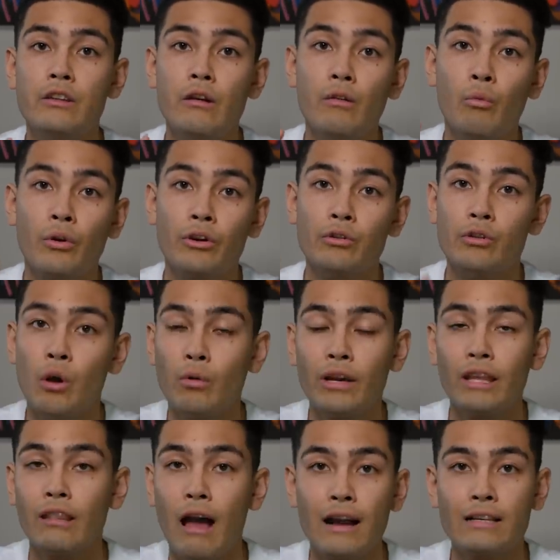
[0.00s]
where you don't
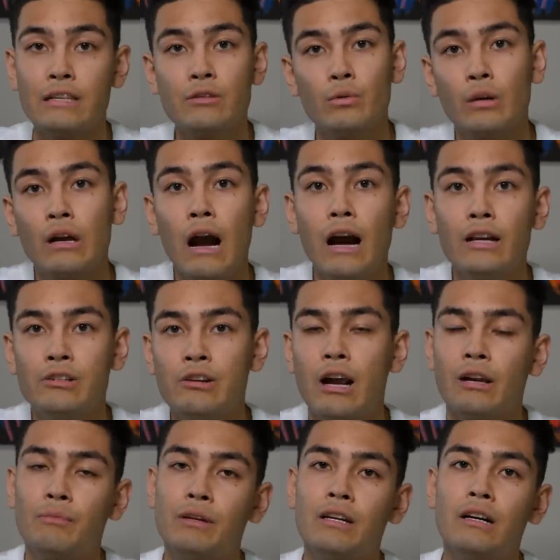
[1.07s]
get locked into a
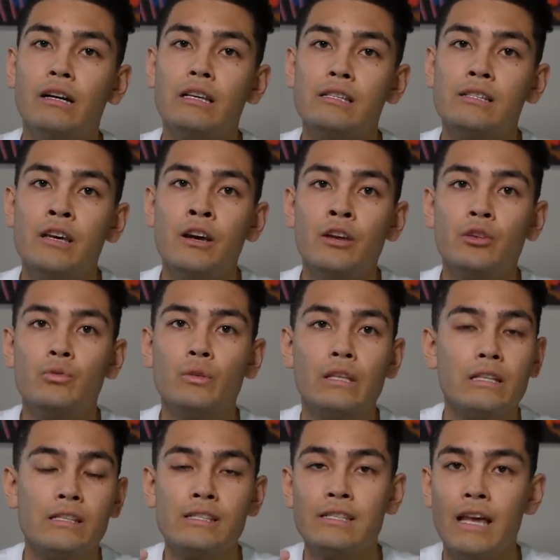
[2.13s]
contract, because you
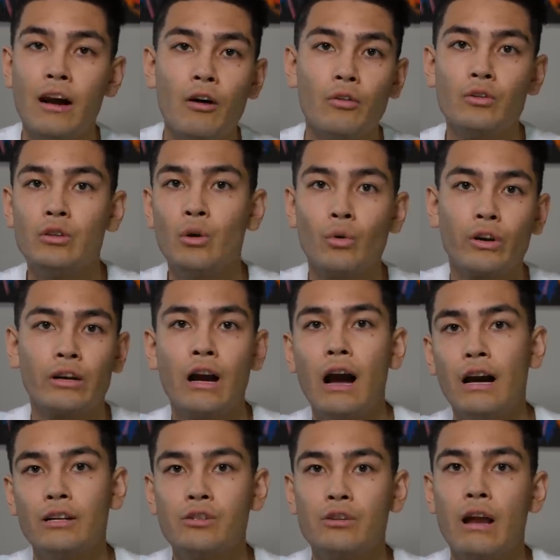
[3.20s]
can sell your
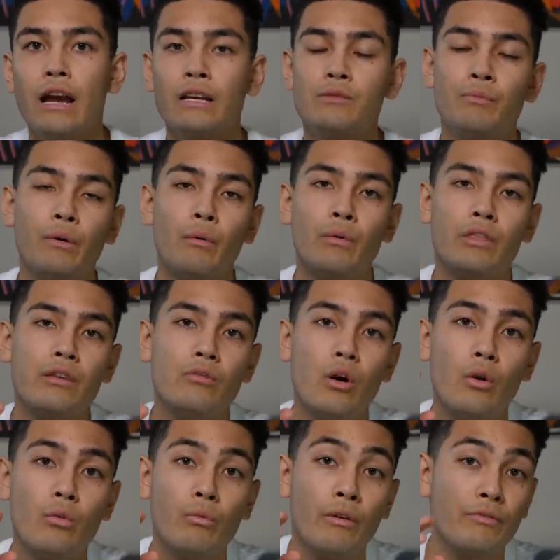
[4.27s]
contracts. But if you
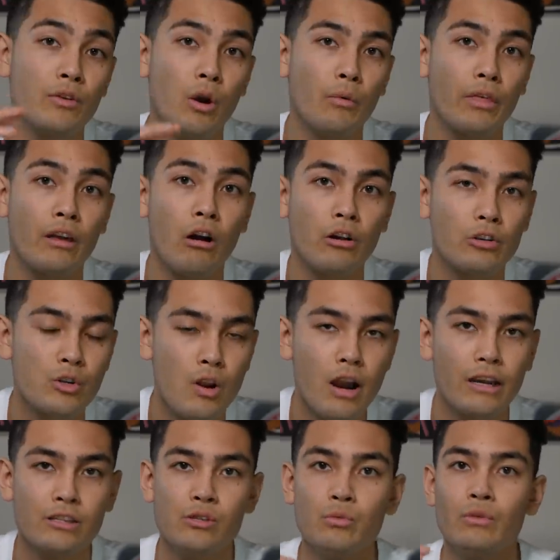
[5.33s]
go with
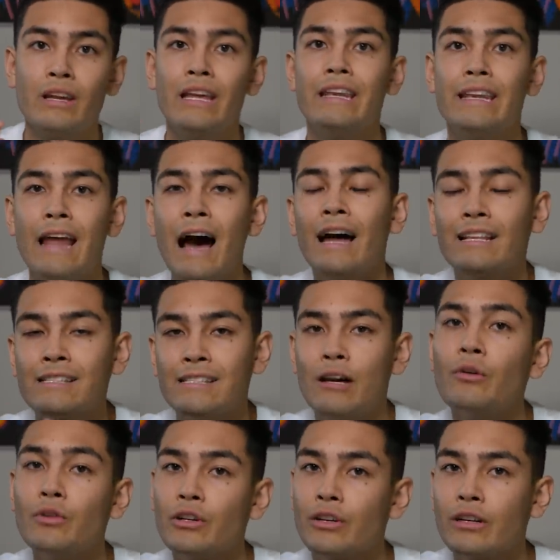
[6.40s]
Cardtronics, you cannot
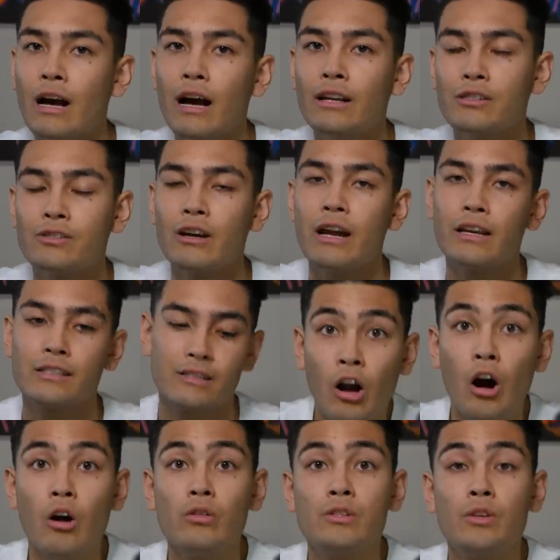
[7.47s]
sell your contracts.
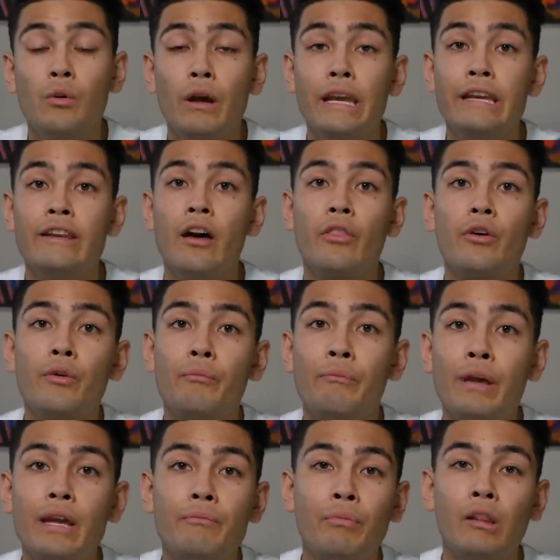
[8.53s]
Also, another
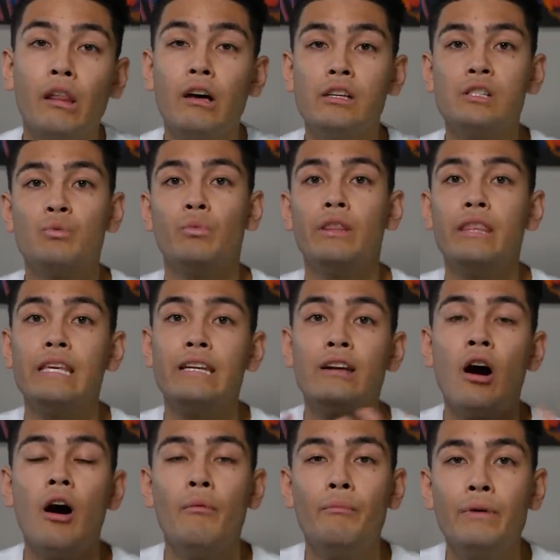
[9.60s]
big plus with the
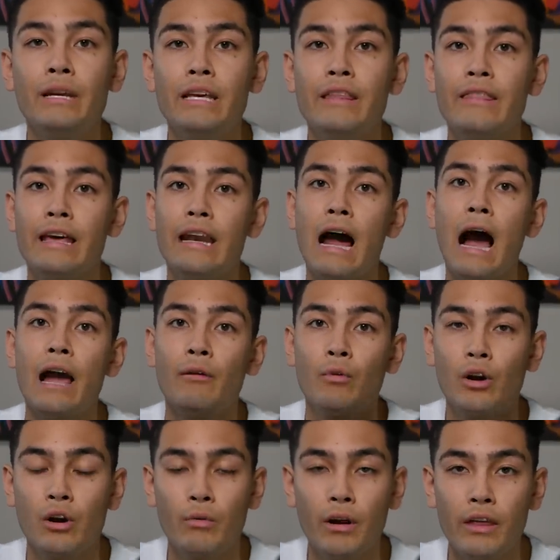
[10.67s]
company that I
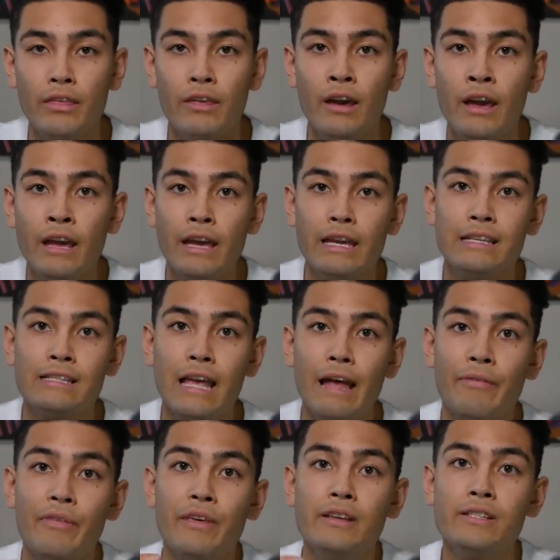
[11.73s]
work with is
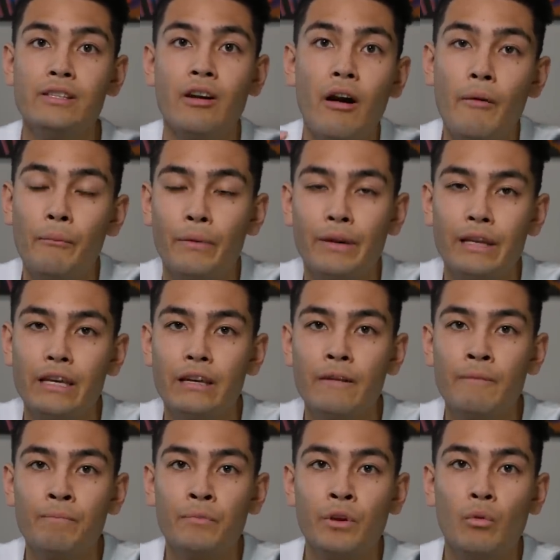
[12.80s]
that this company
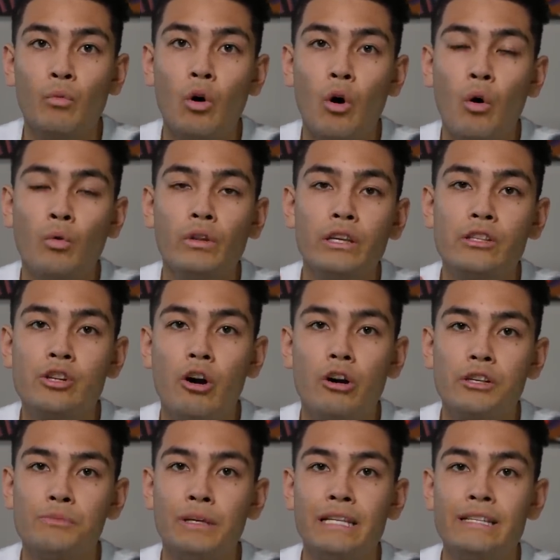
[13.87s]
will only
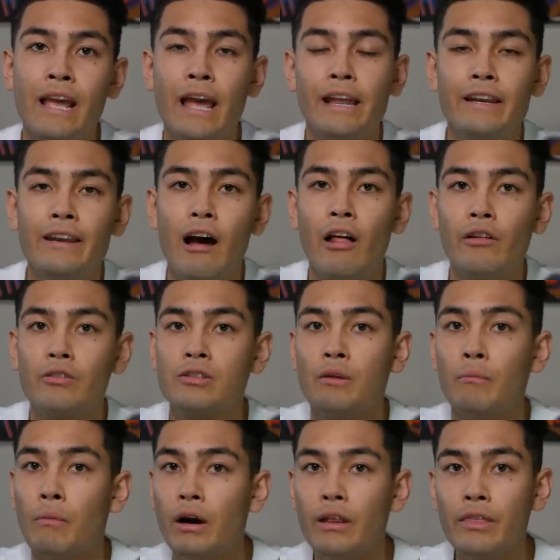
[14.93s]
charge me $10
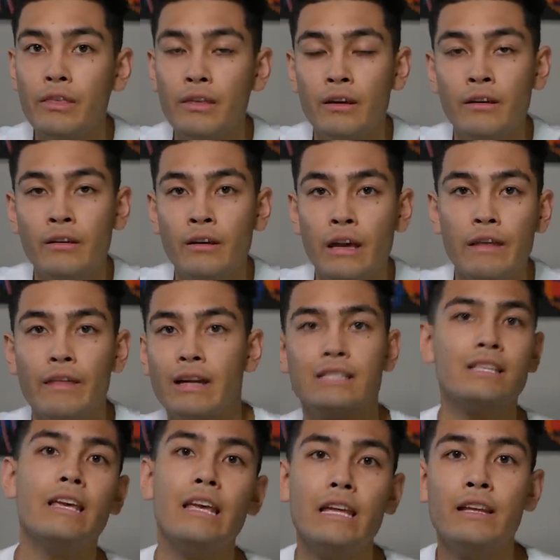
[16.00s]
a month, and
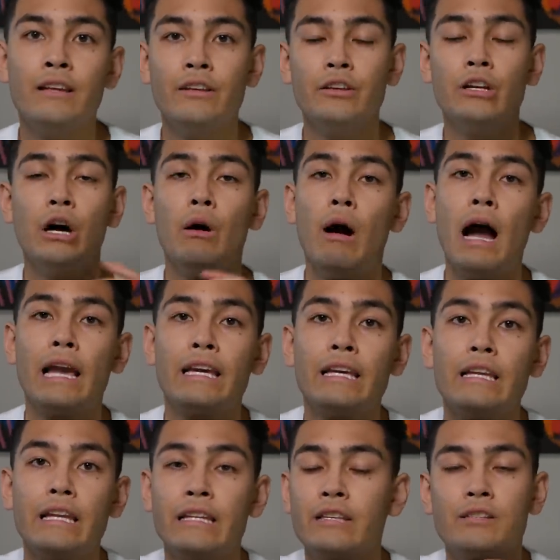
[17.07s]
that's it. You know,
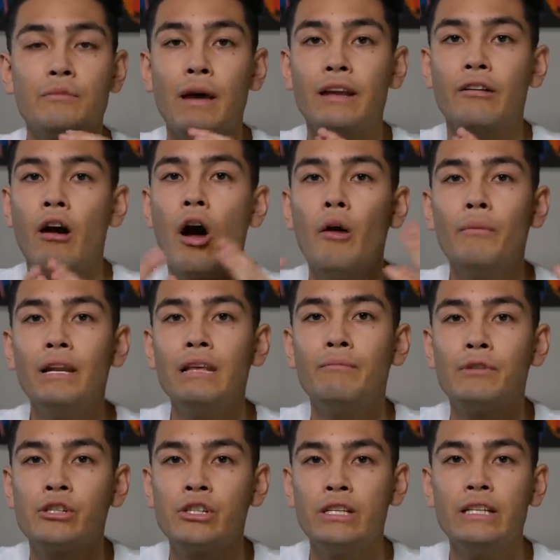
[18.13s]
it doesn't matter how many
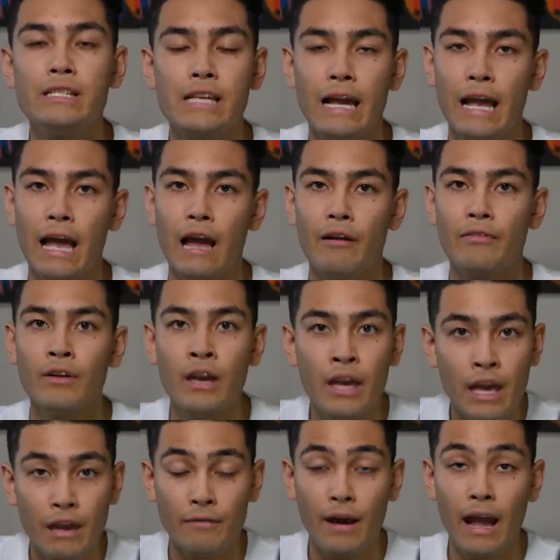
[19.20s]
machines I have.
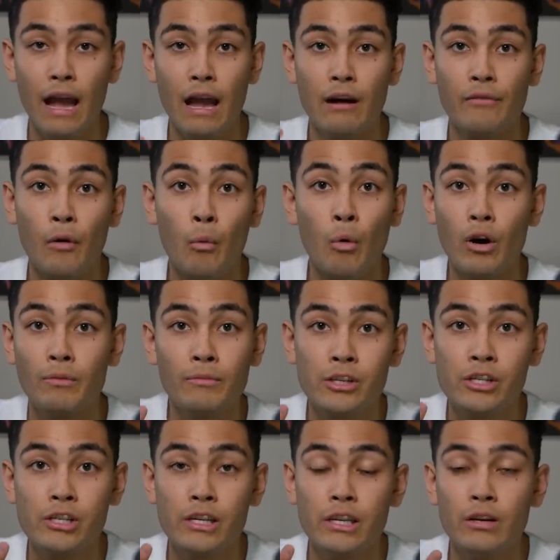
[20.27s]
If I have a one
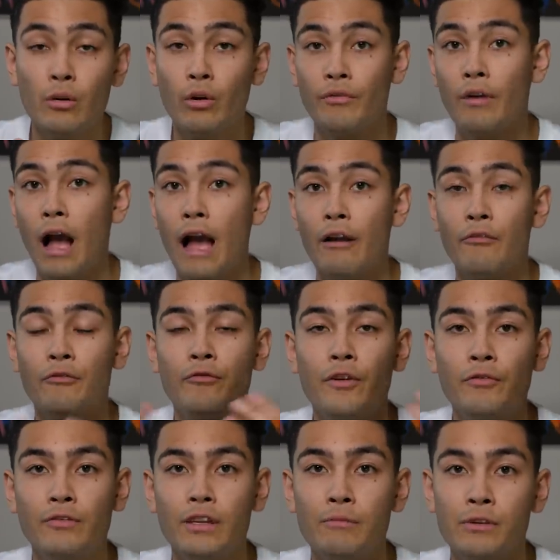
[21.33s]
machine or if I have
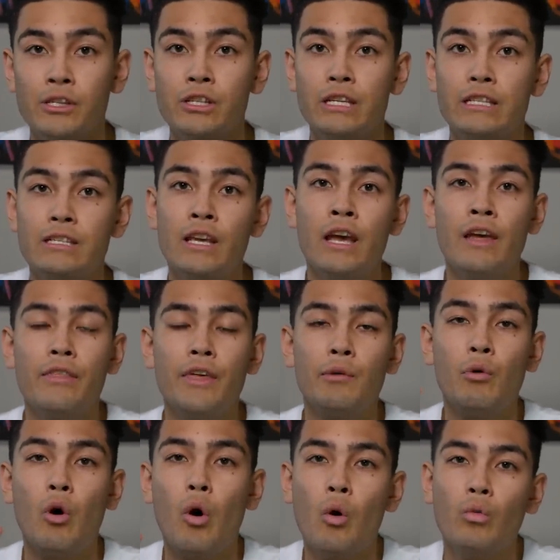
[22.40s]
50 machines, they
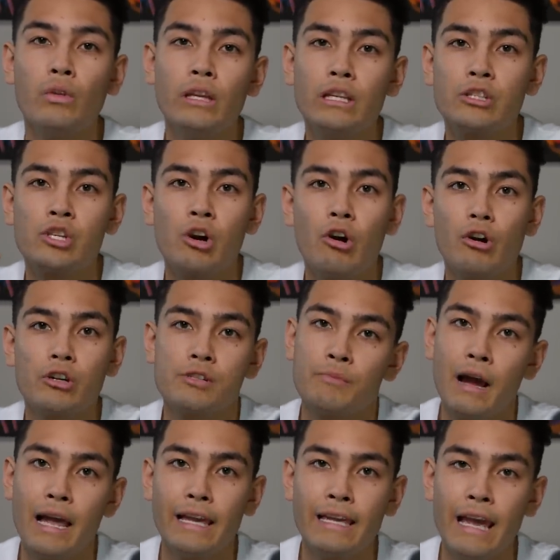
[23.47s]
will only charge
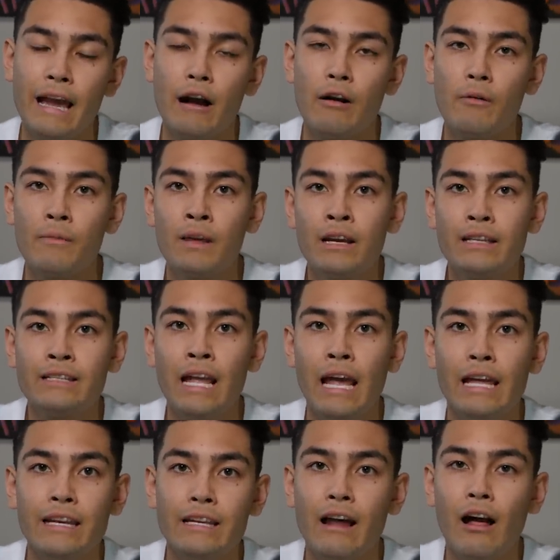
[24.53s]
my account
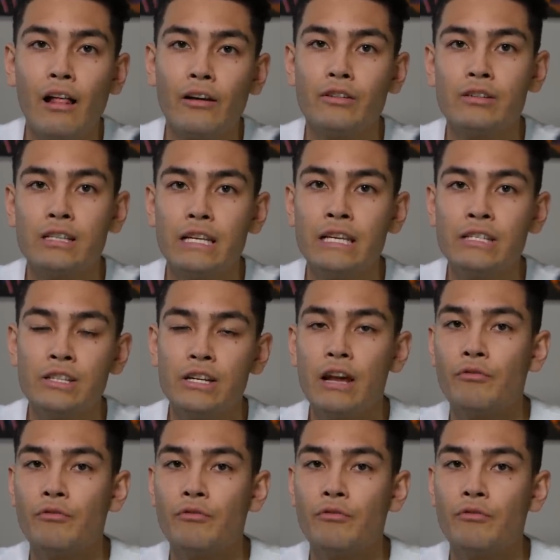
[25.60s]
$10 each and